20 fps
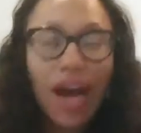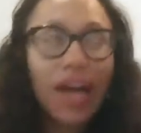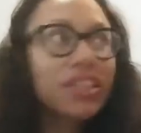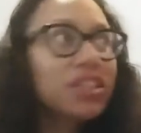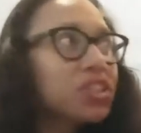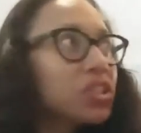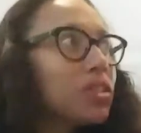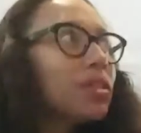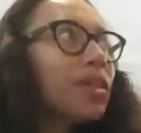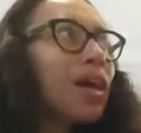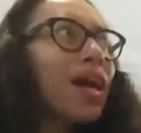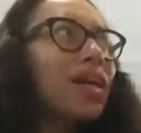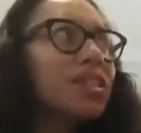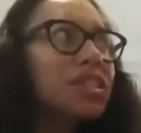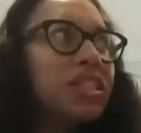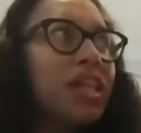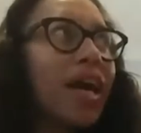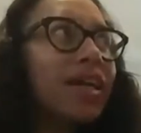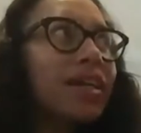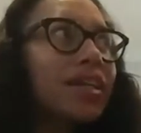I should
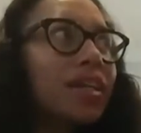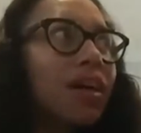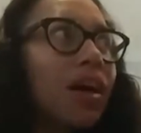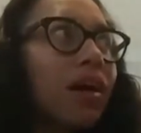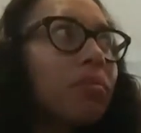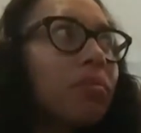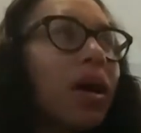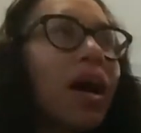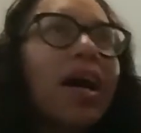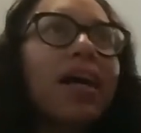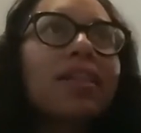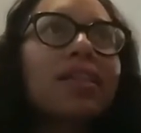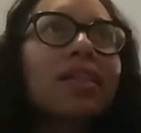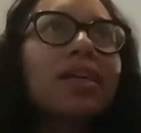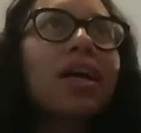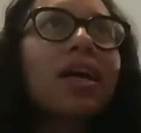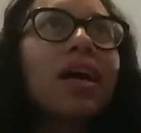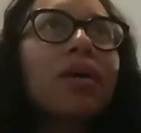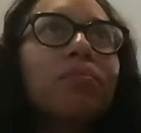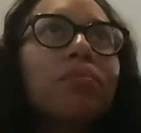not jack it up. I
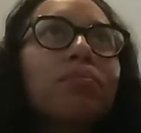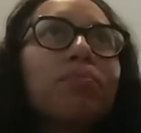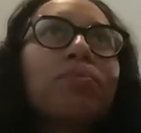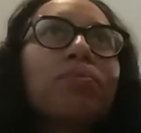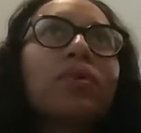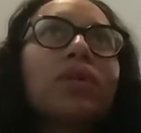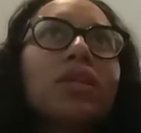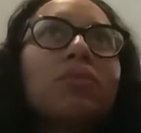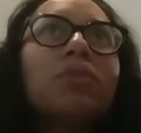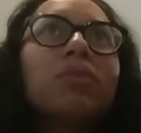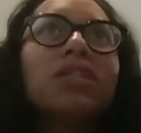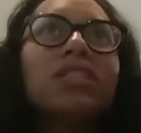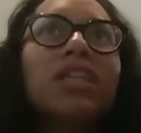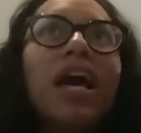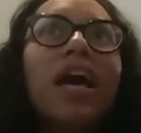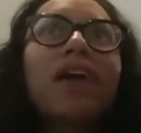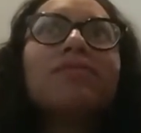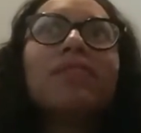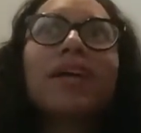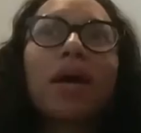think I pretty much
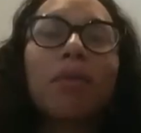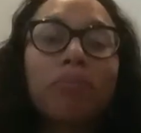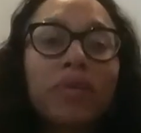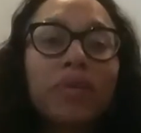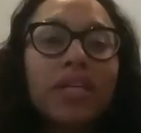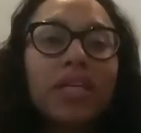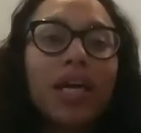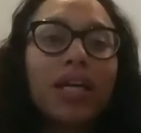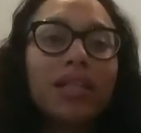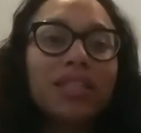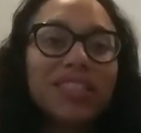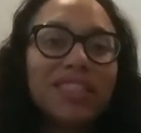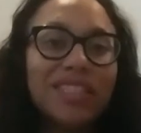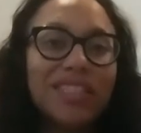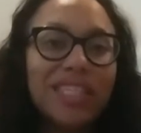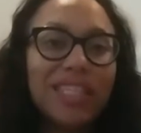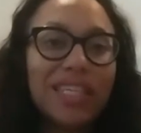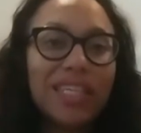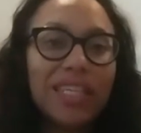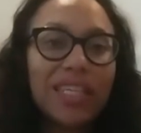have like a
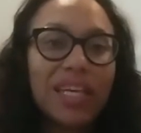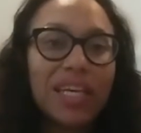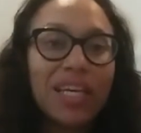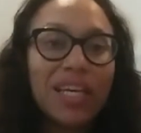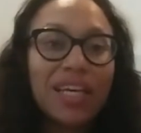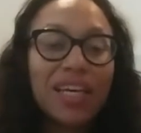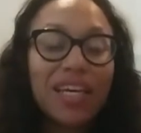PhD